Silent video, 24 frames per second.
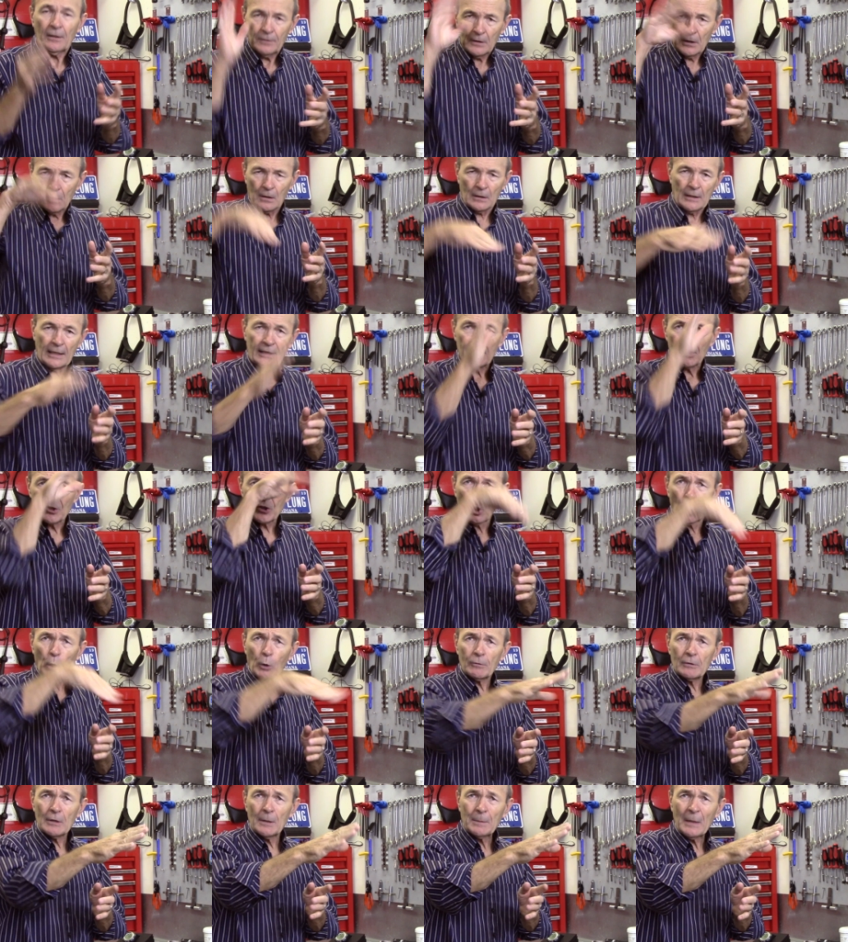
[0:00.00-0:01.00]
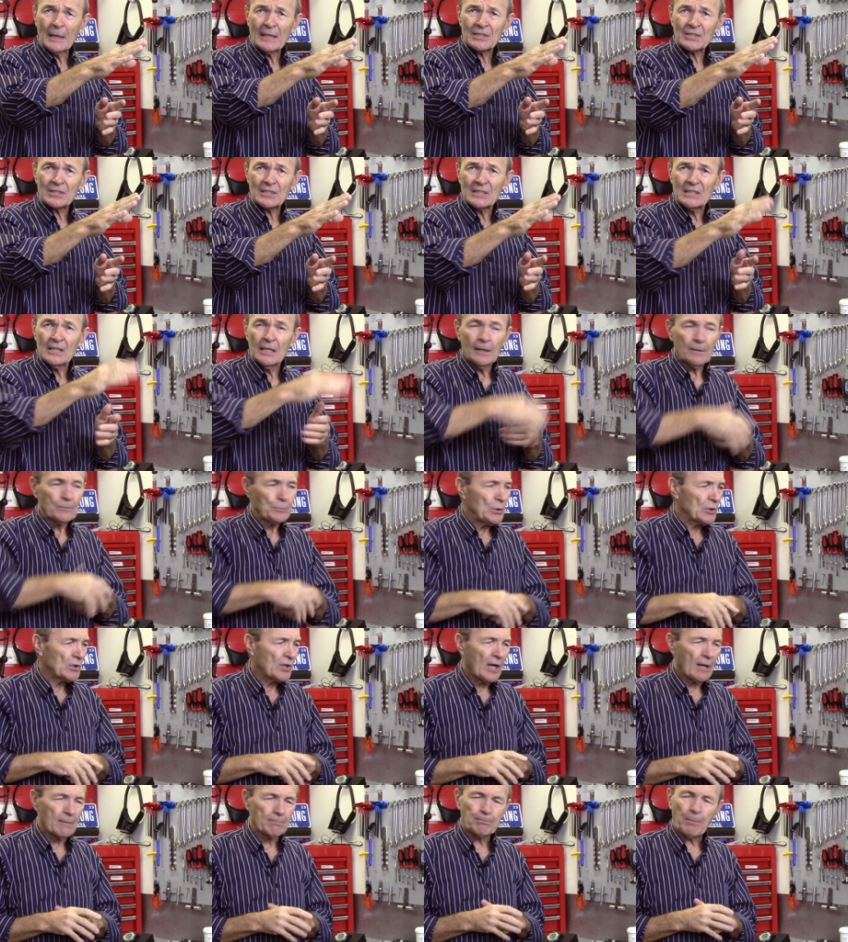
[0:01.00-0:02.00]
They go like this all over the place.
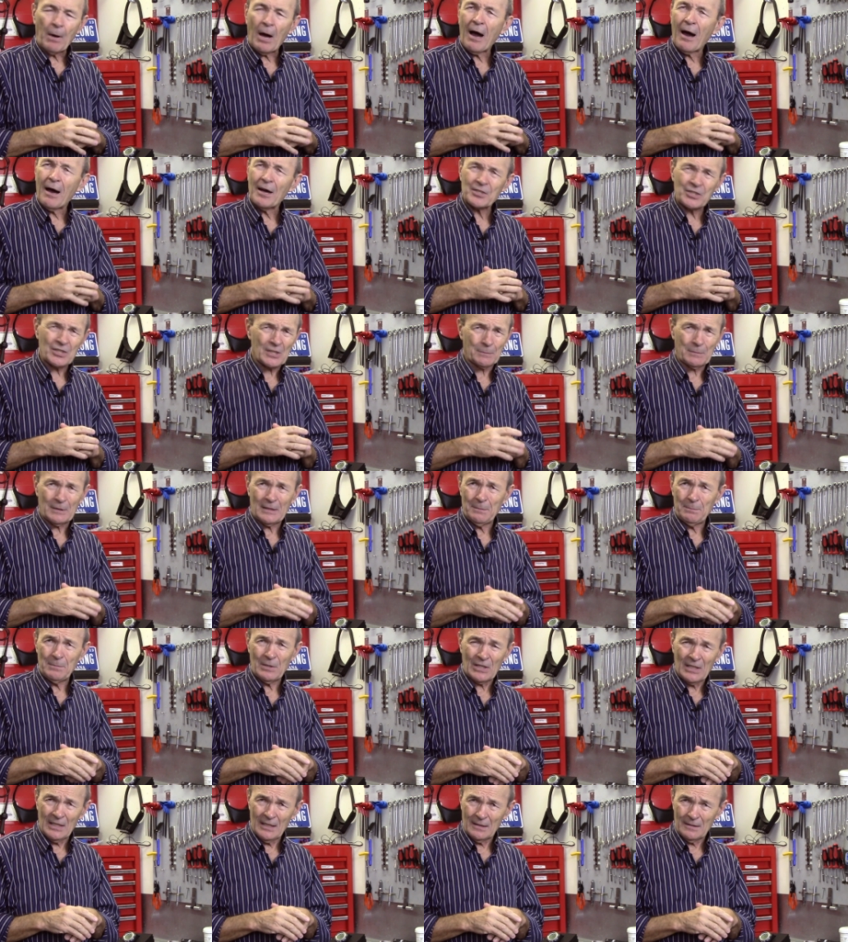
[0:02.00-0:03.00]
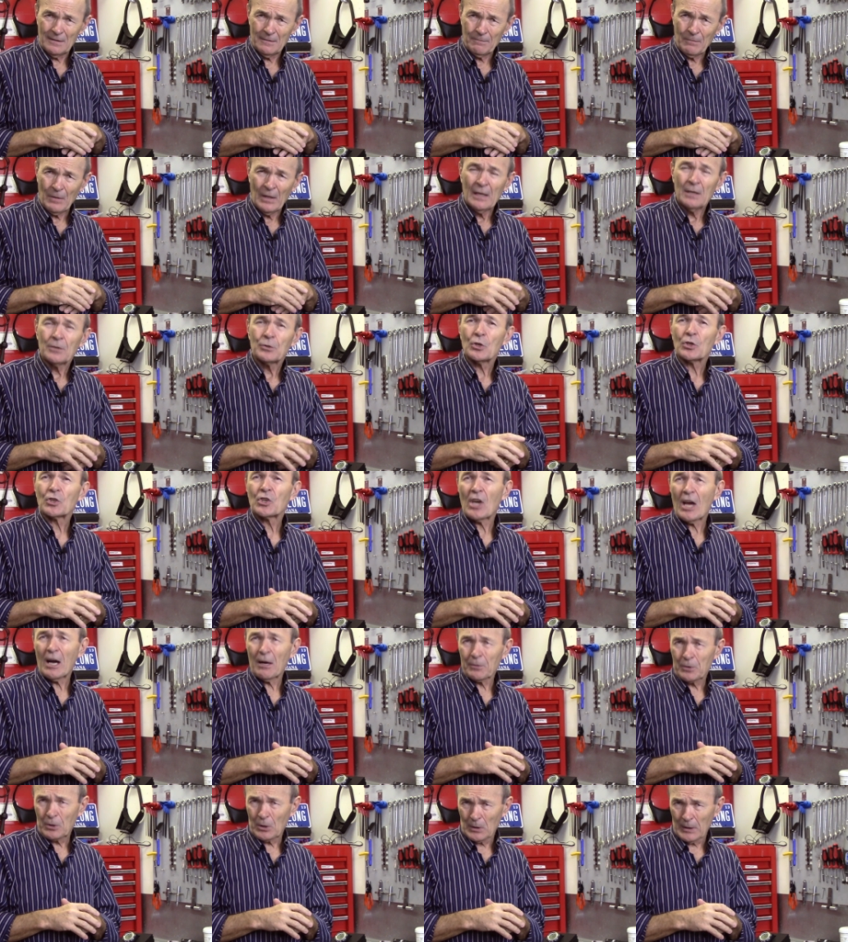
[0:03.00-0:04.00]
You can't possibly begin to
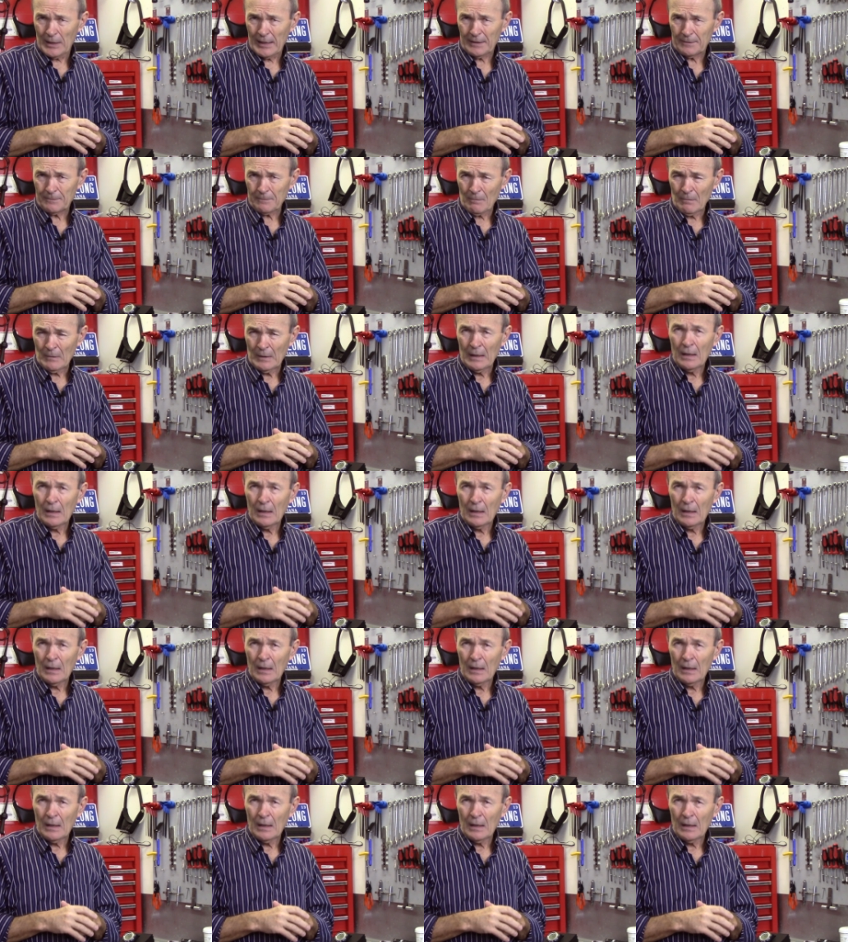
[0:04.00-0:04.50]
calculate